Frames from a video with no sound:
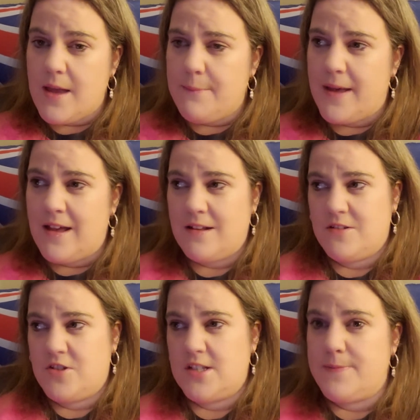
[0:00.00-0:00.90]
But
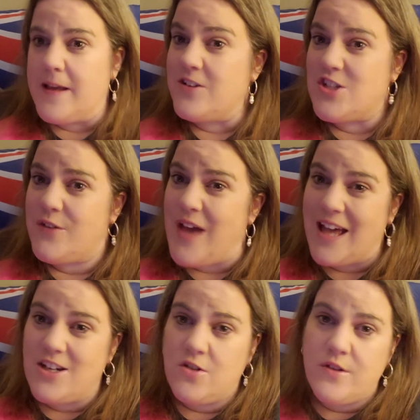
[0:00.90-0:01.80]
just because you've
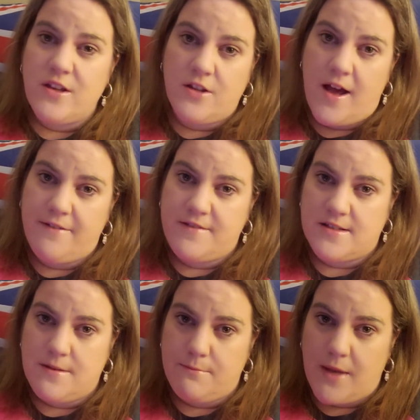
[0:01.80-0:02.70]
had it all your life
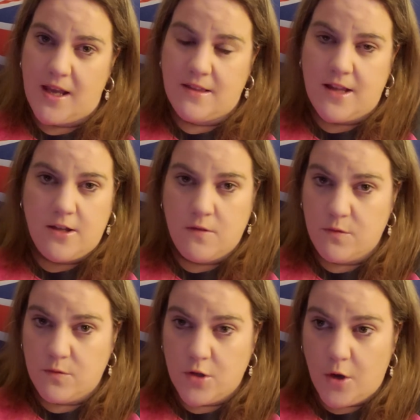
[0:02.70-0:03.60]
doesn't mean that you
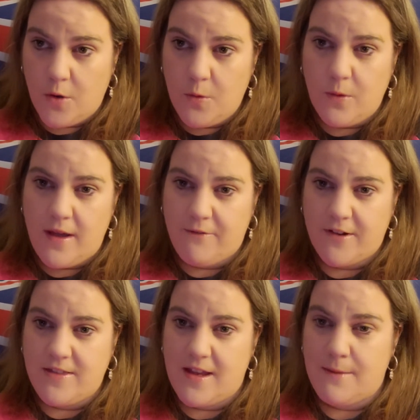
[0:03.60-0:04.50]
know
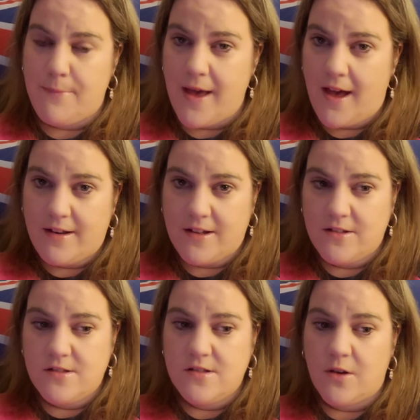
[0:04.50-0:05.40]
everything about it.
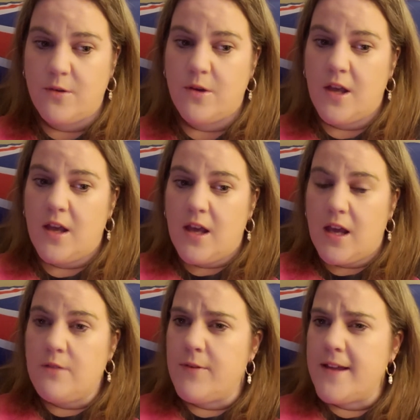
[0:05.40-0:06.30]
So
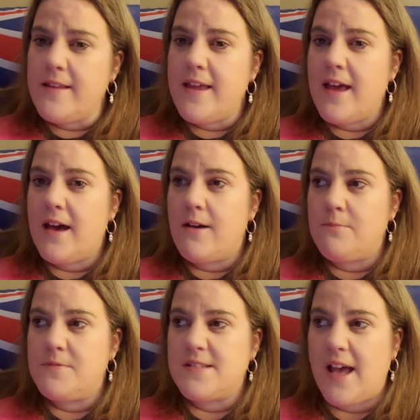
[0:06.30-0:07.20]
it really
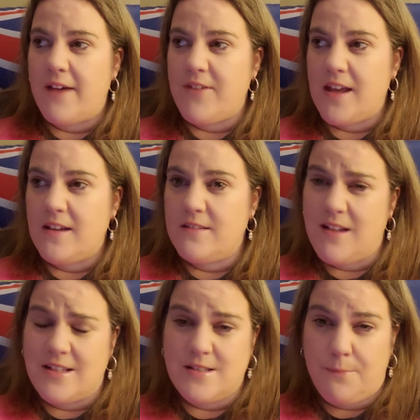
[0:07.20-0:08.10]
helps having
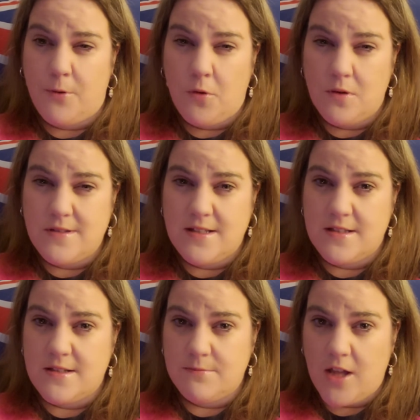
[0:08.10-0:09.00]
a support
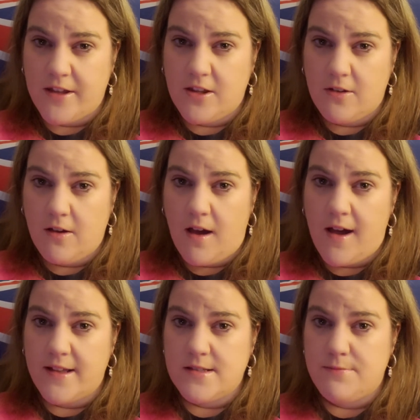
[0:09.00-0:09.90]
system like you
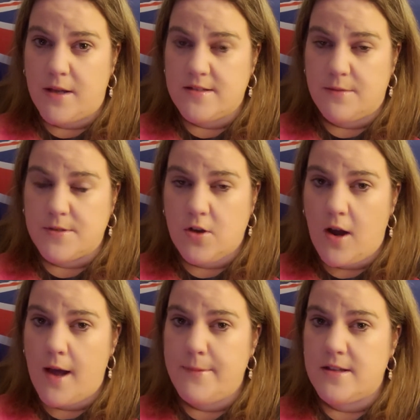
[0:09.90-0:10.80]
guys, my
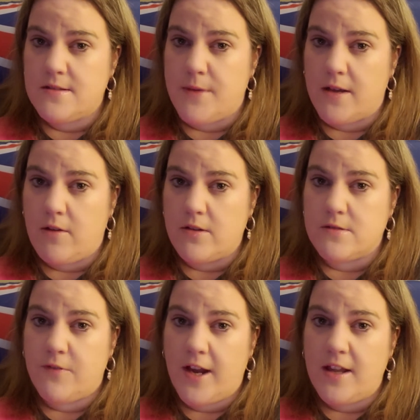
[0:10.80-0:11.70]
subscribers, my close
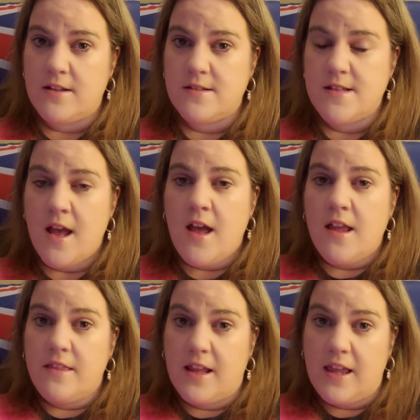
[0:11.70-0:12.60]
friends,
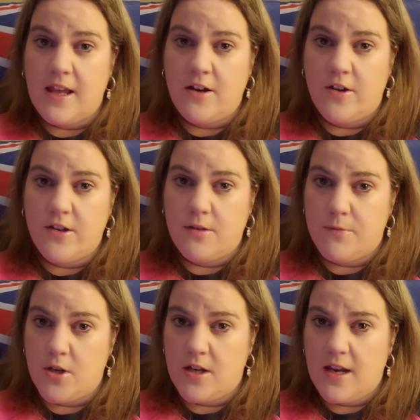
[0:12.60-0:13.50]
the keto
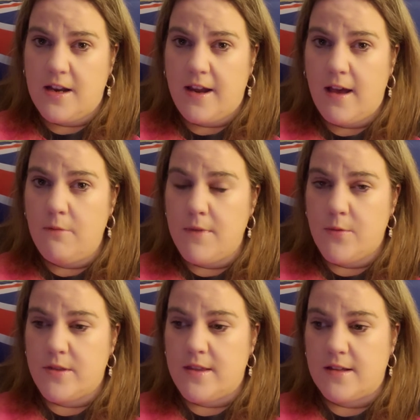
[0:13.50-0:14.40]
community to help me
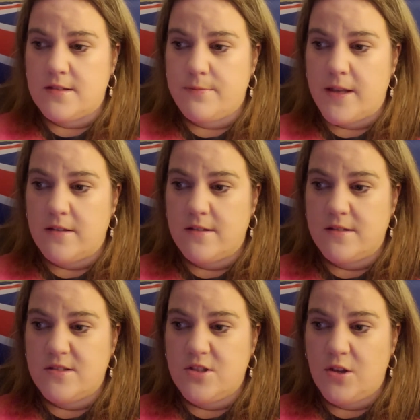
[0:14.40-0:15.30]
with this
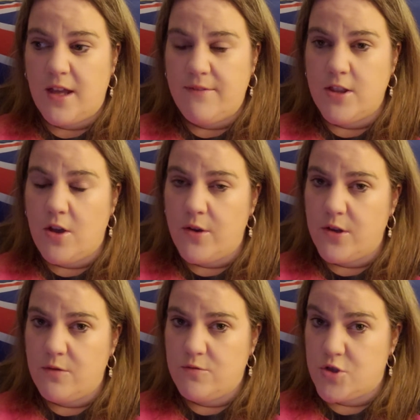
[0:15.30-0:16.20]
because you, even though
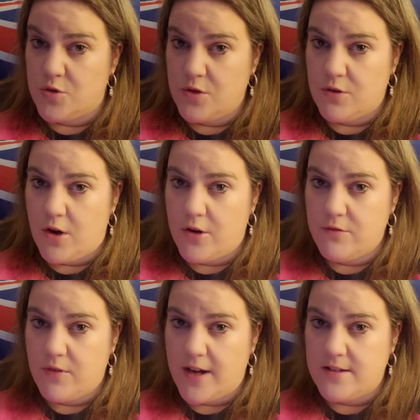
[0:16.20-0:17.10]
you do your
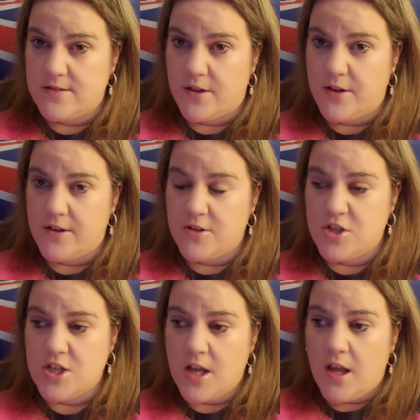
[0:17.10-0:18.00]
own research,